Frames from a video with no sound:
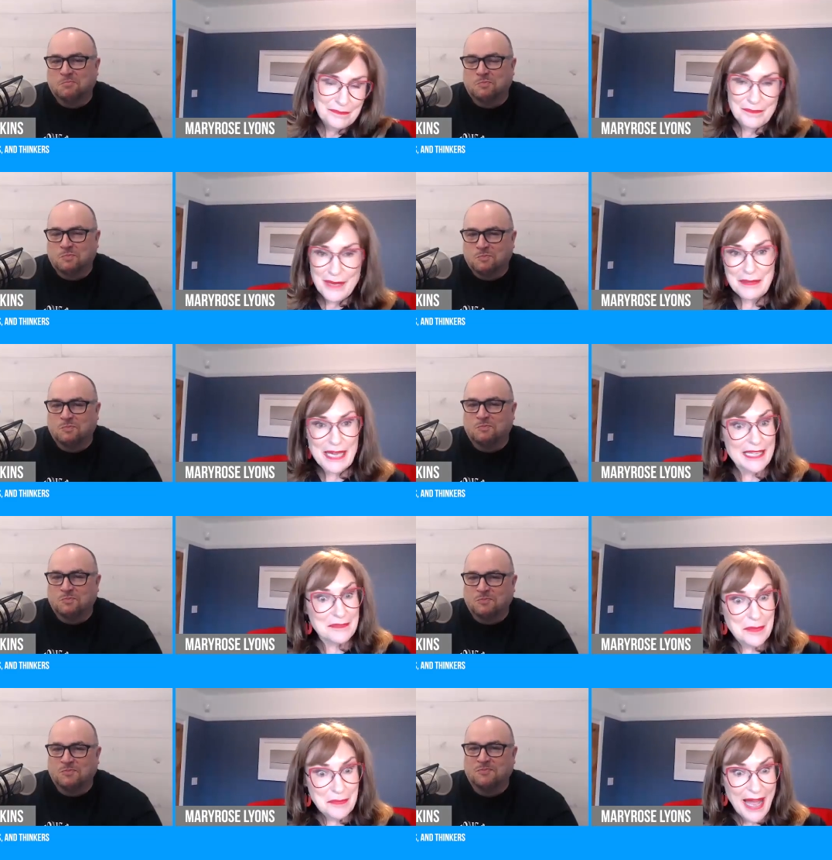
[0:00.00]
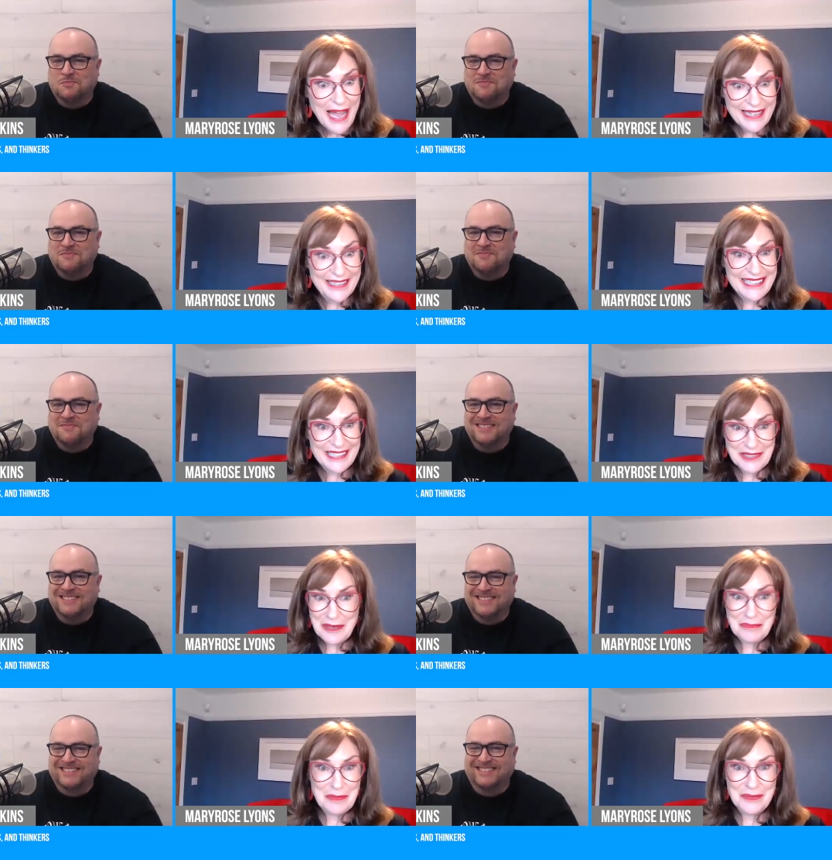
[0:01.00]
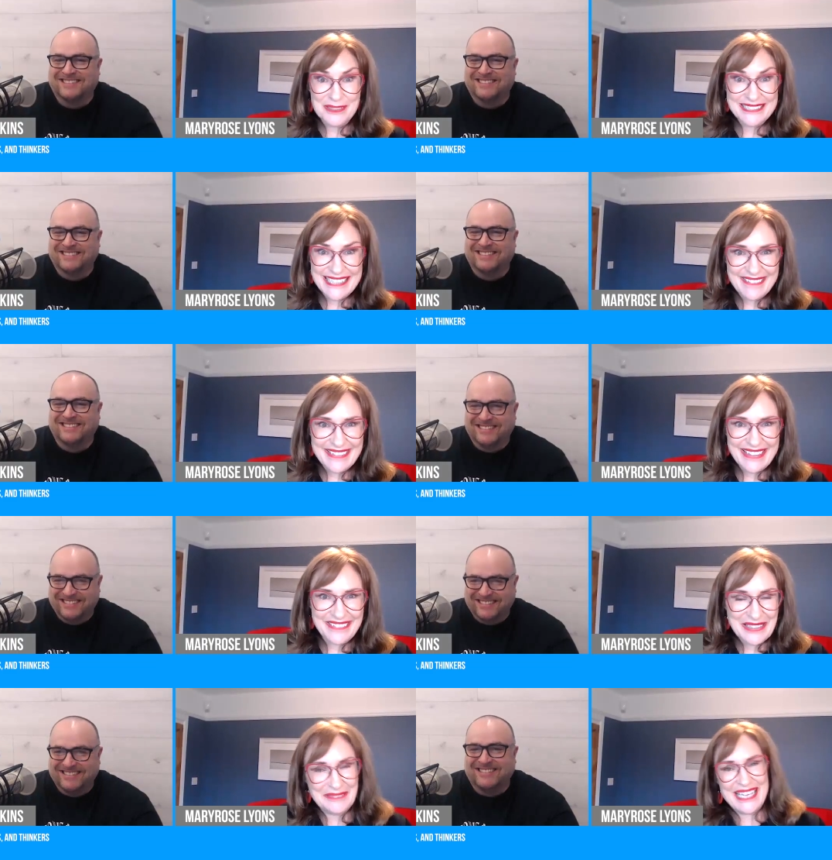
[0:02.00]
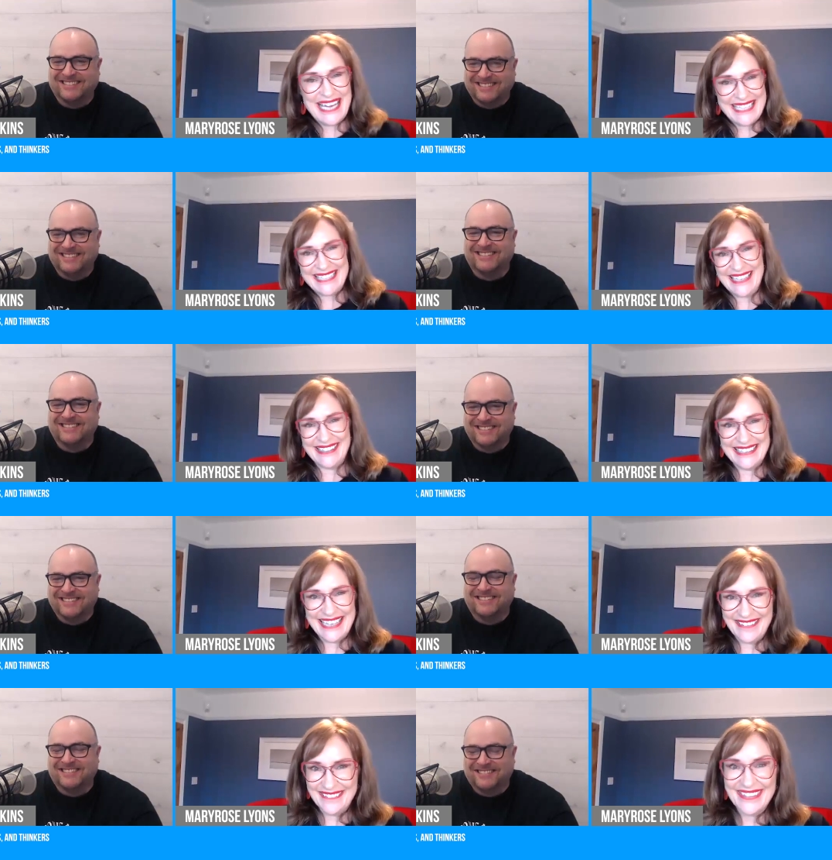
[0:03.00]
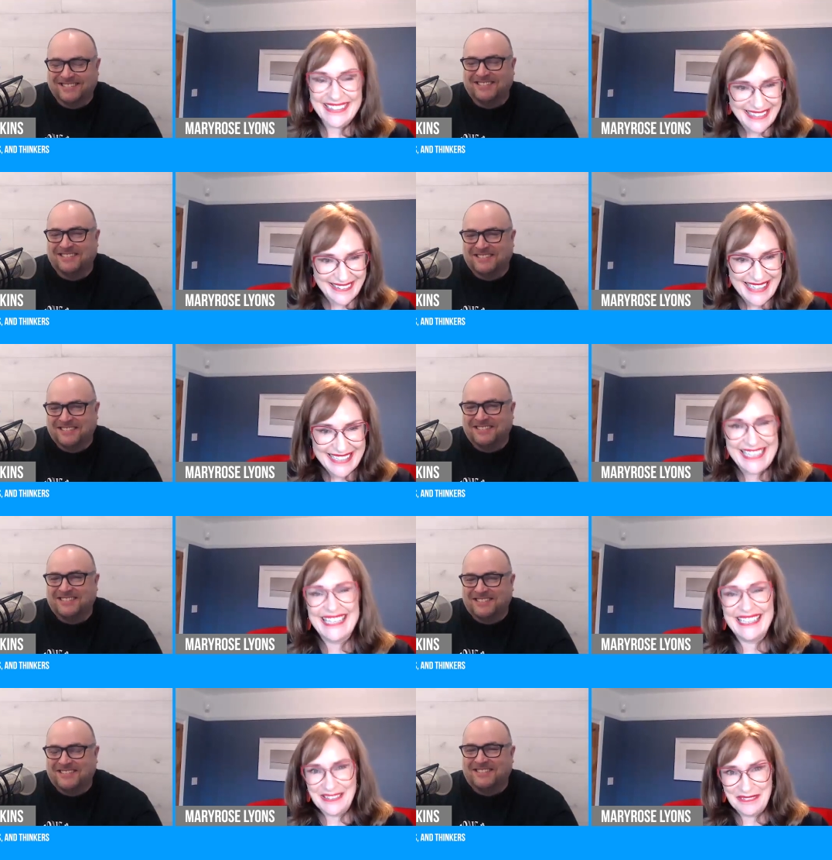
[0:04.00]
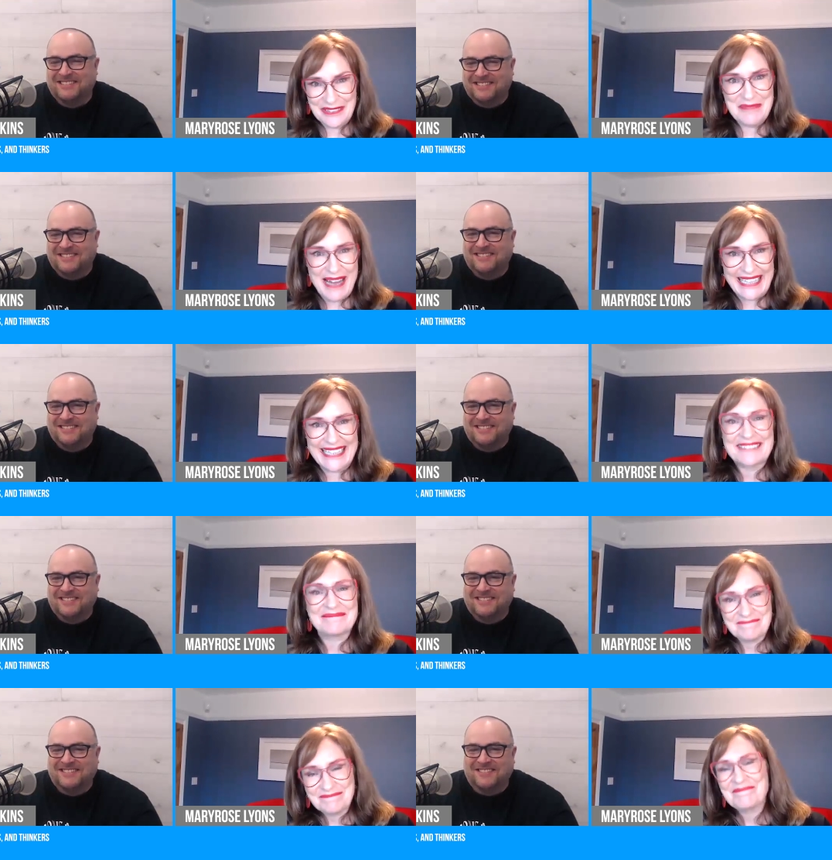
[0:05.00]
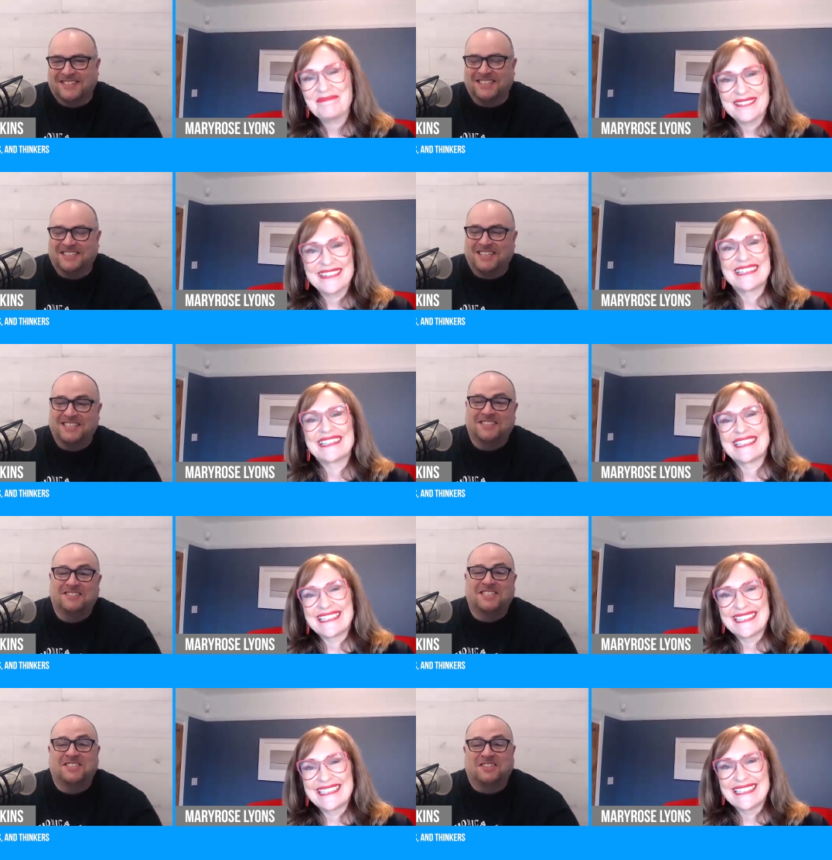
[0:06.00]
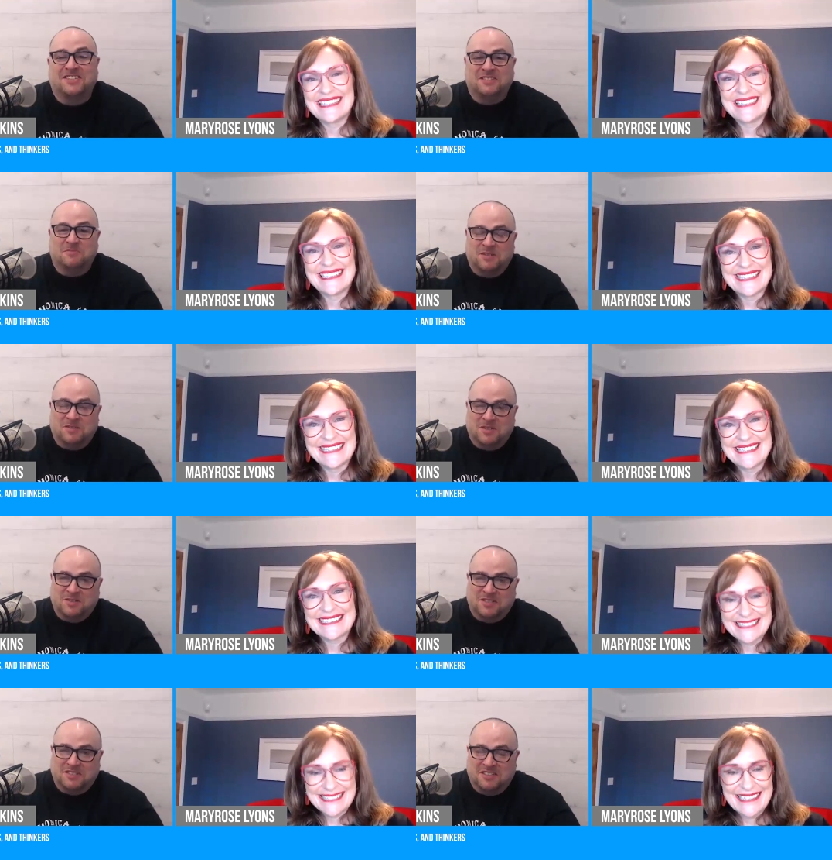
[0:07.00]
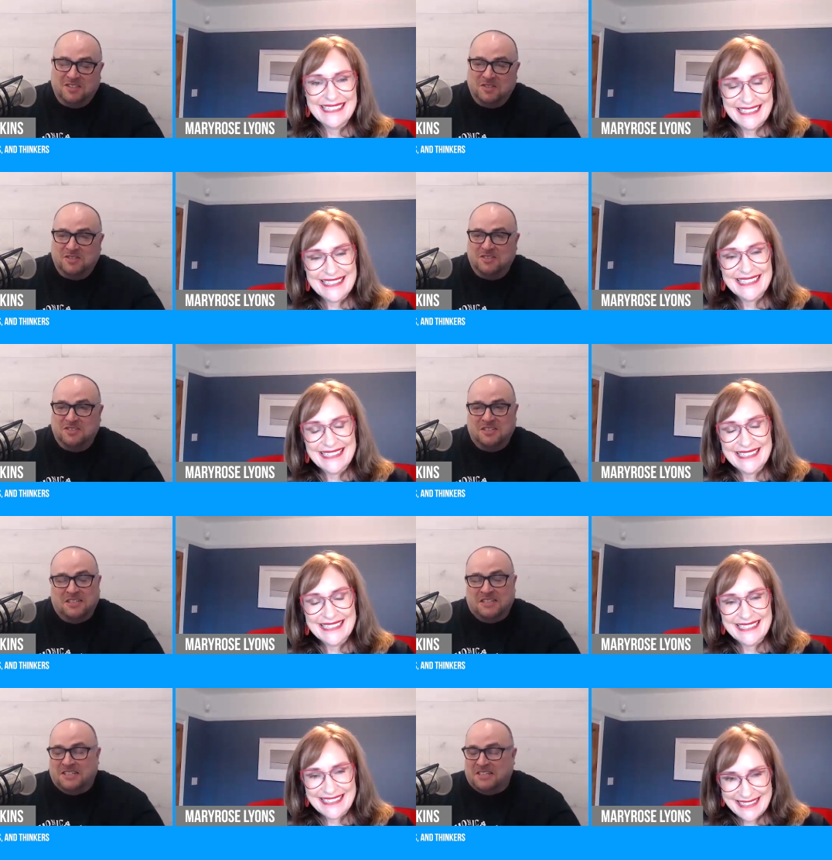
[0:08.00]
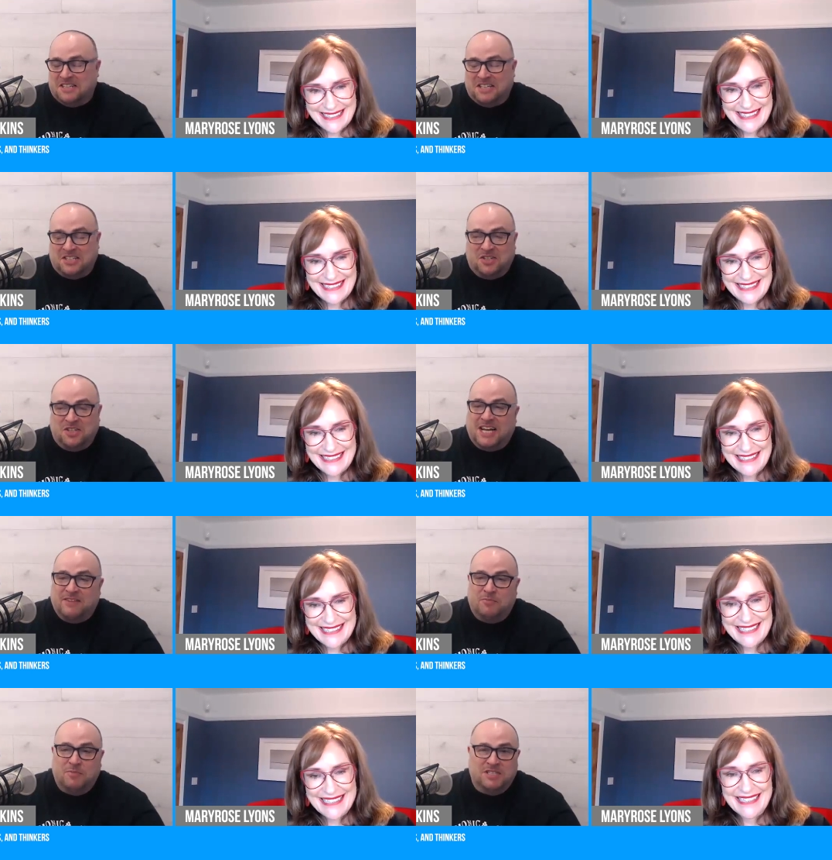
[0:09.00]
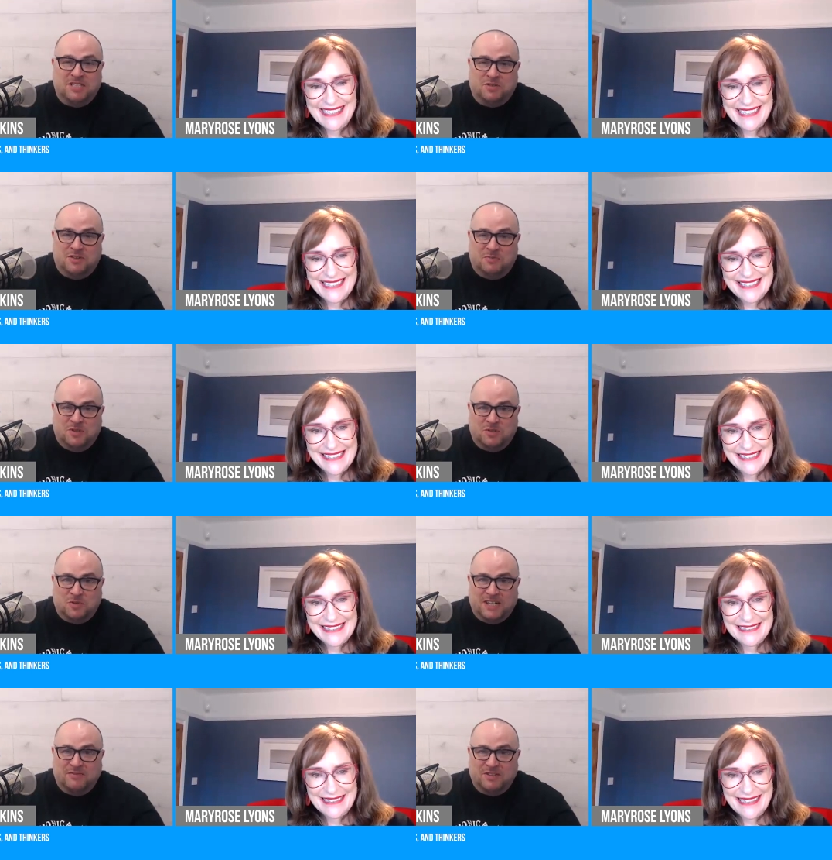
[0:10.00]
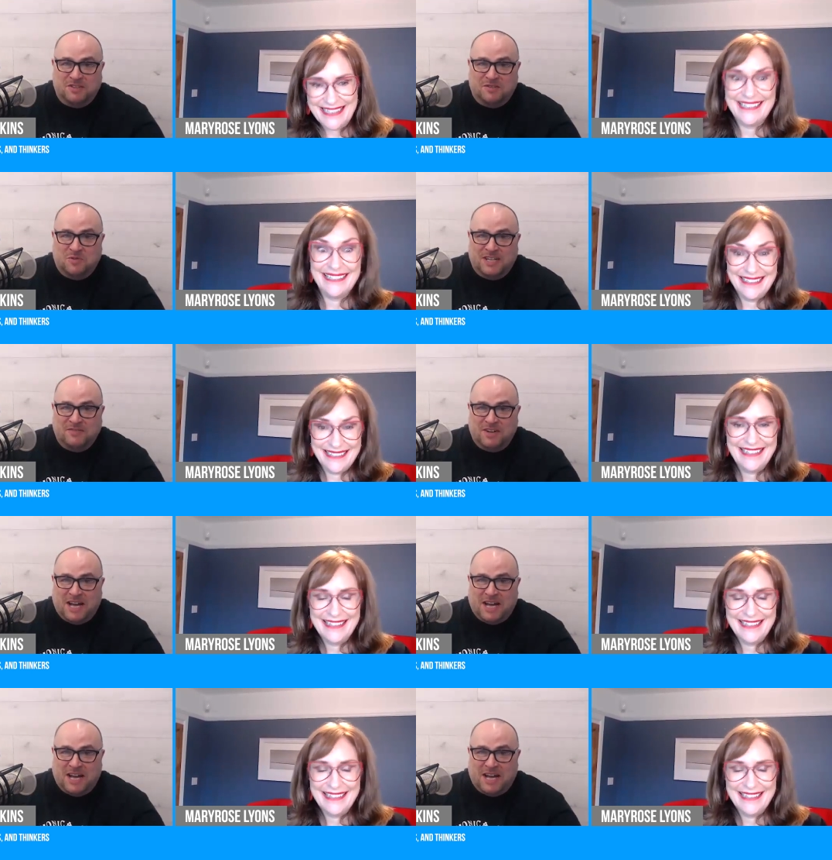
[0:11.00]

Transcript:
Speaker 1: maybe ask me back in a couple of months and let me give you an update on uh, where they're at. I'd love to come back.
Speaker 2: Well, that that sounds exciting, Mary Rose. And that, look, there's, you're going to have a busy twelve months, whatever that, whatever